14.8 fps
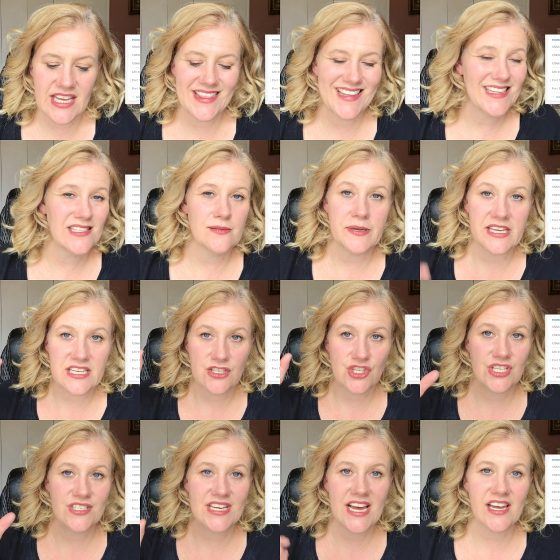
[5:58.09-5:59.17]
and that is because
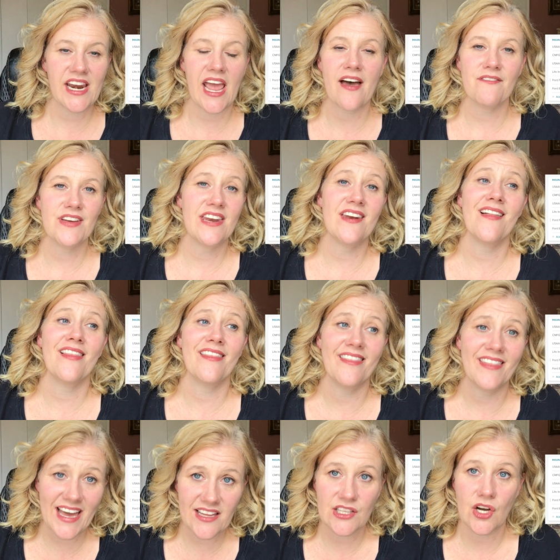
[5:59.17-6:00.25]
she's not gonna have it
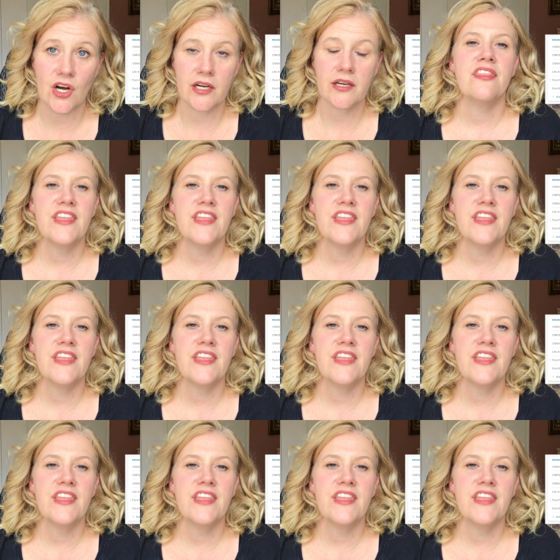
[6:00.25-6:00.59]
that long.